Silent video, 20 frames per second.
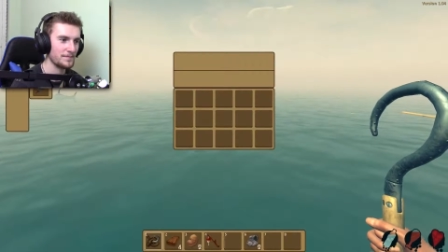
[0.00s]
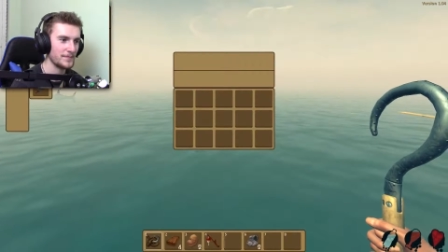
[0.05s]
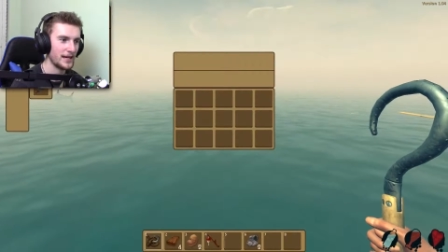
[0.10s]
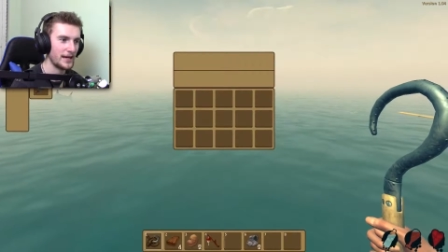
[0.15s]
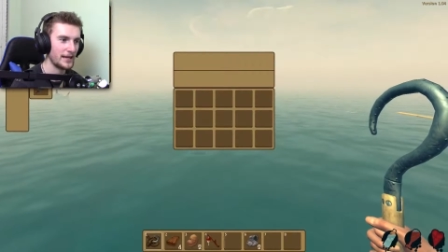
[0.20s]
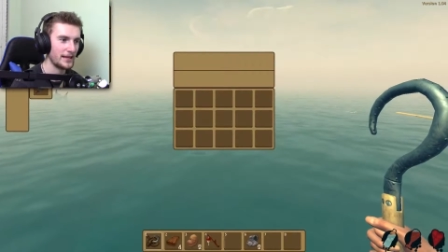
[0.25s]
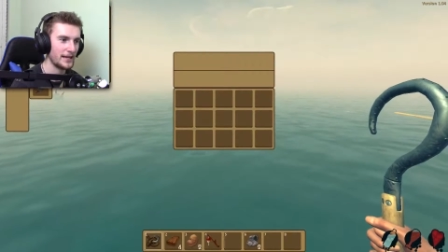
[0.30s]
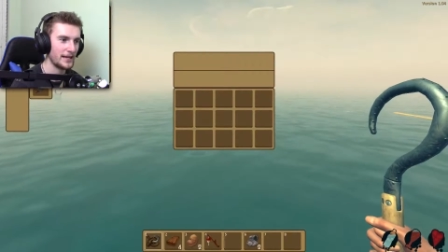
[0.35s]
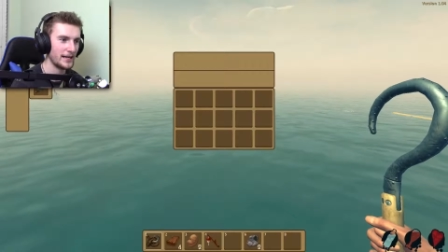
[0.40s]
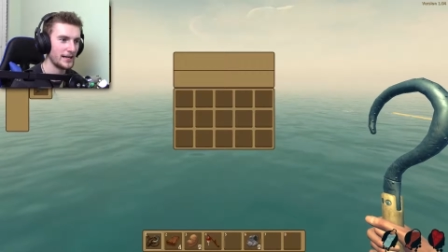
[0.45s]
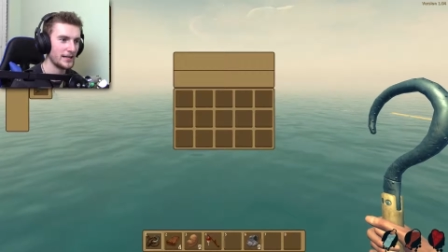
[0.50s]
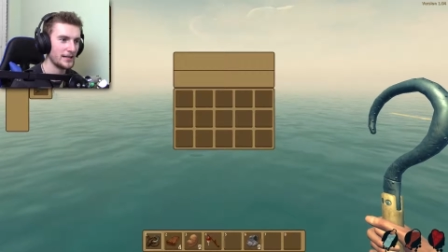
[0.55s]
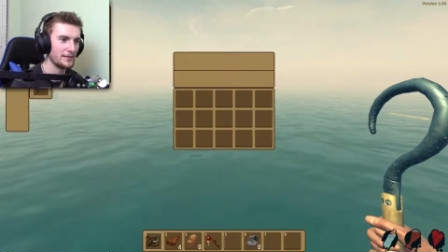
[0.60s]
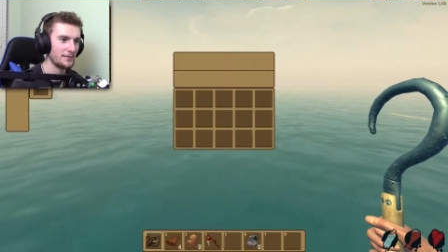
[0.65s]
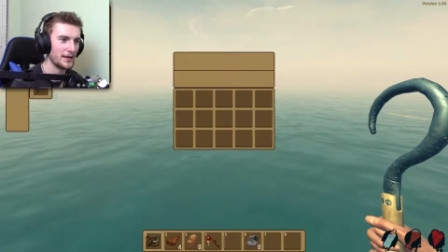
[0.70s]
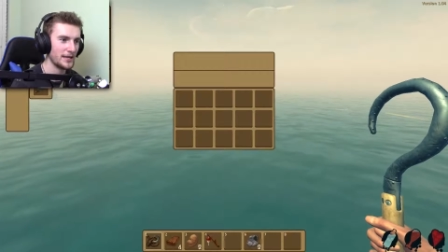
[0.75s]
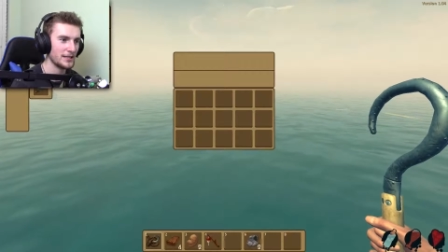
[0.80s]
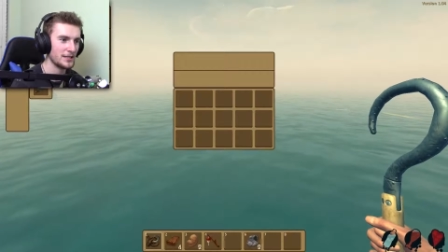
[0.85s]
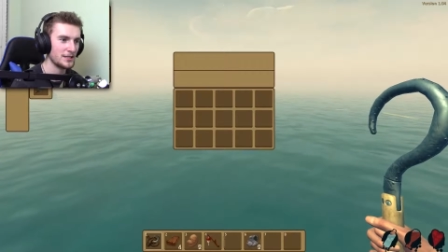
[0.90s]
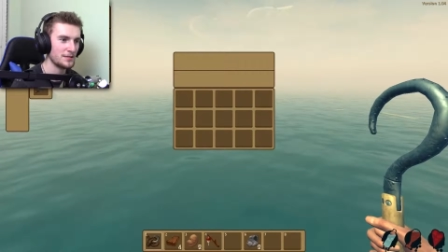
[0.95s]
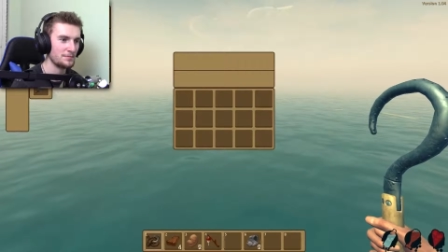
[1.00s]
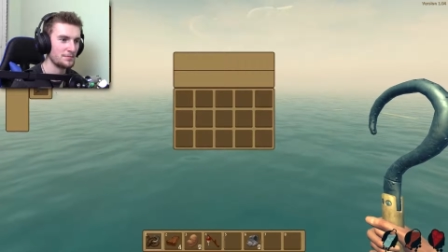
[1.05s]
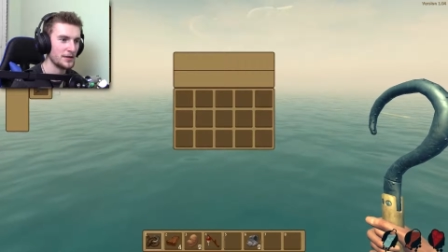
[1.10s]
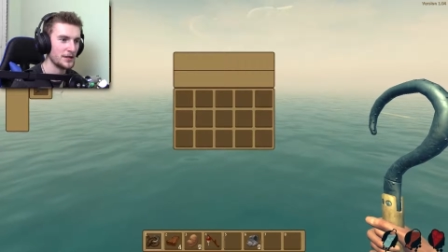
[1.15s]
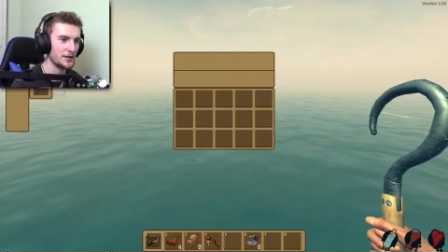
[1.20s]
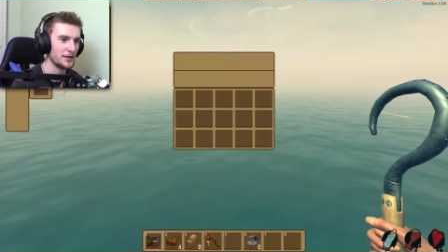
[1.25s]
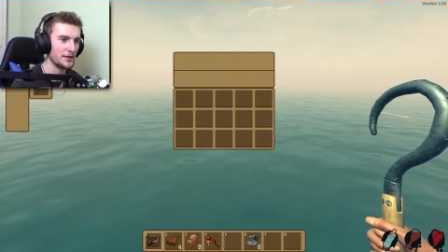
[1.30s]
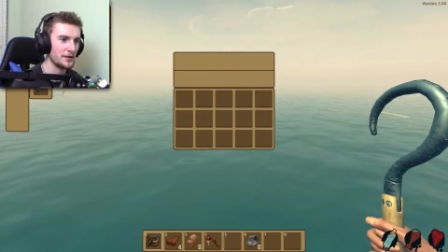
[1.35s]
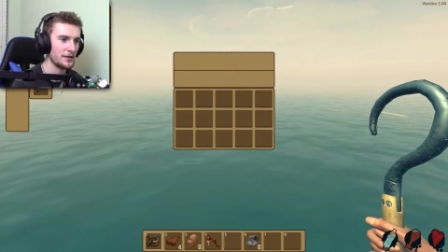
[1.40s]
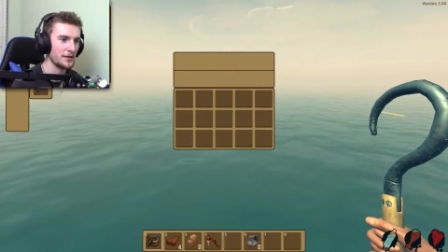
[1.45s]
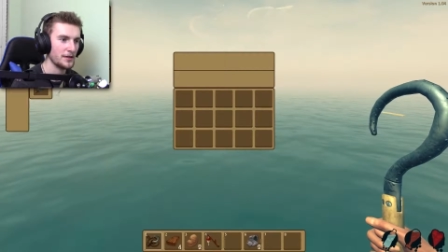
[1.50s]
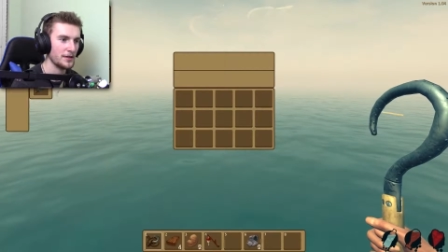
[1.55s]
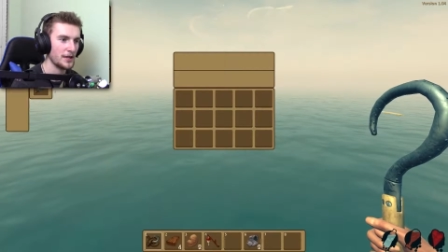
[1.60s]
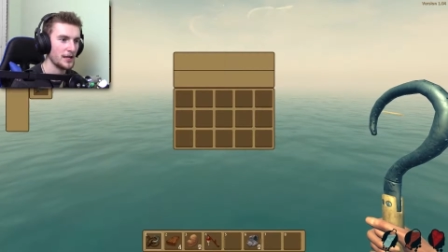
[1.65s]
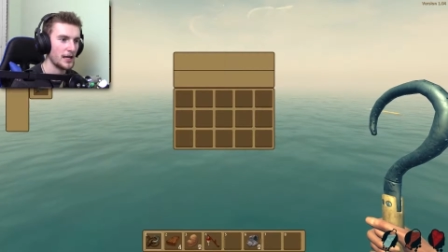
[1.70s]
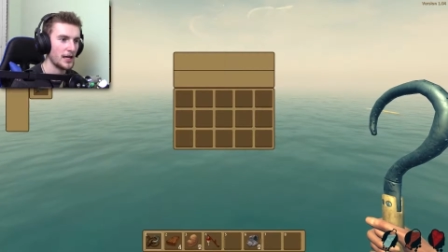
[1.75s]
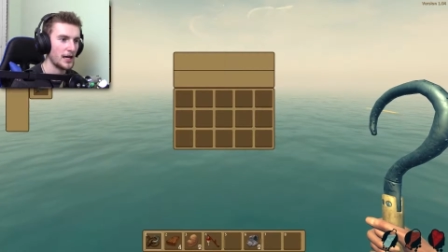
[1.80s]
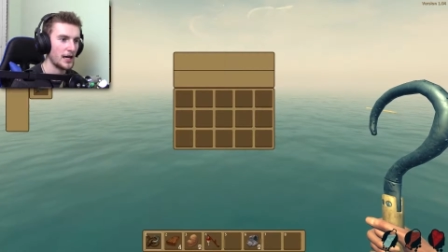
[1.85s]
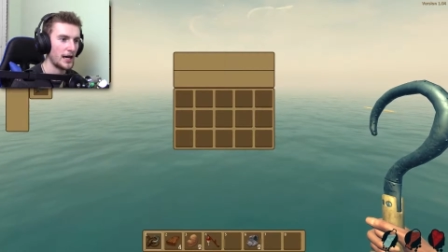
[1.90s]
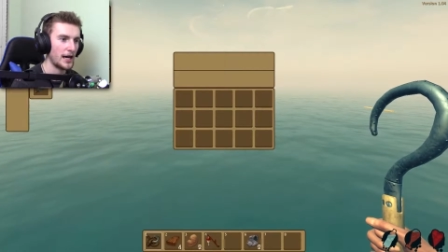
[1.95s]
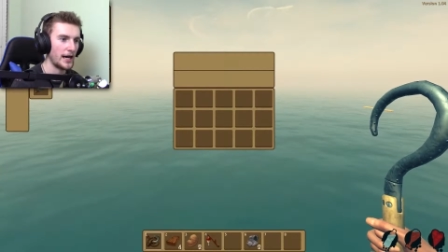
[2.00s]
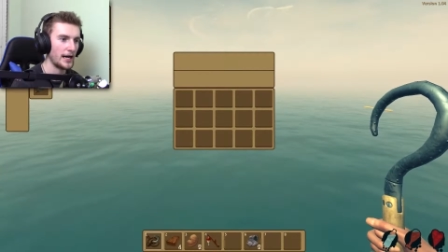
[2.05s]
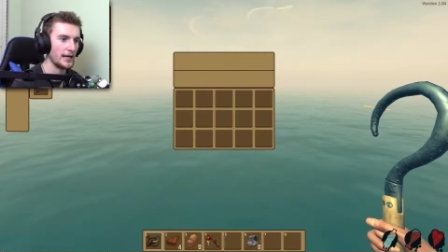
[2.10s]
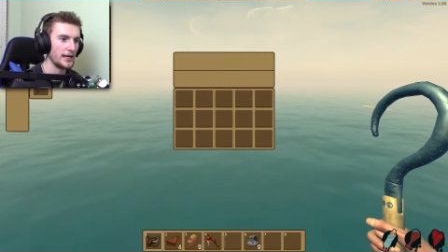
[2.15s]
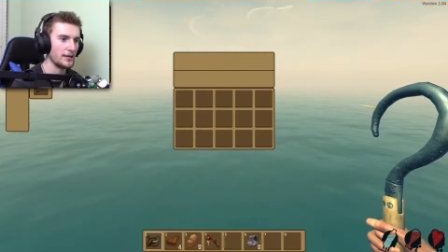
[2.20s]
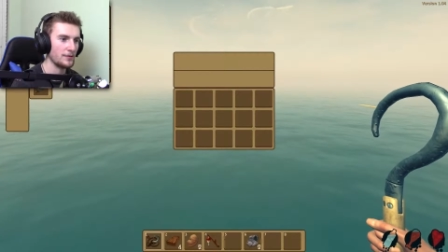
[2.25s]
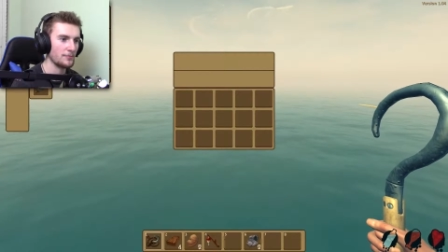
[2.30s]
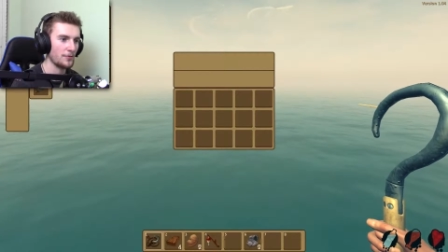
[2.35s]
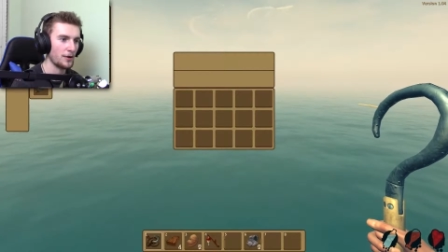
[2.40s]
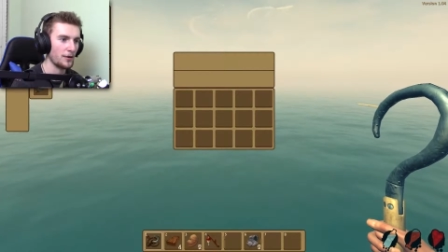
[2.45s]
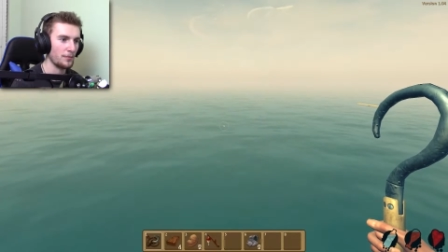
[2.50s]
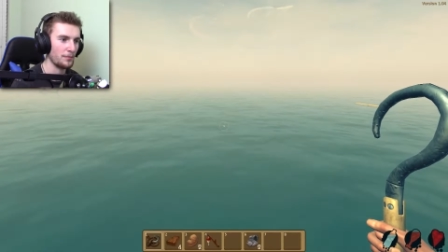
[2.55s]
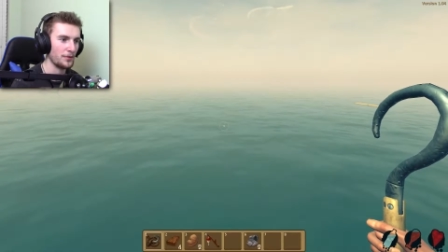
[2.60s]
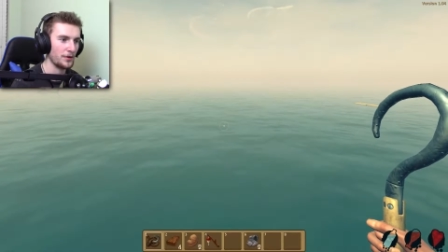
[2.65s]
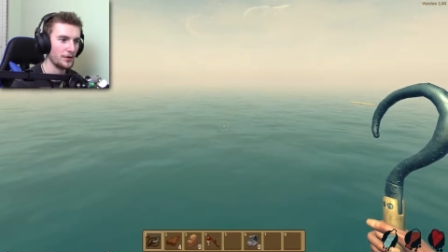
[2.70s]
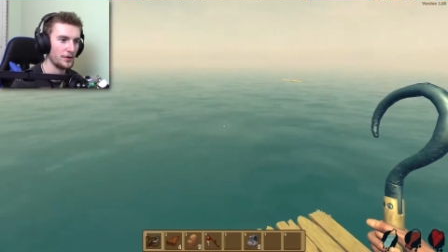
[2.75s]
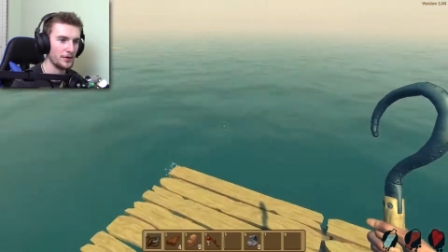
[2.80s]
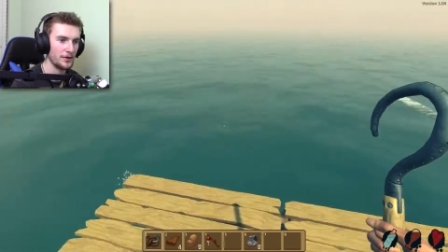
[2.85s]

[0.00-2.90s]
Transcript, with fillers: I think I need to make a spear. I need rope.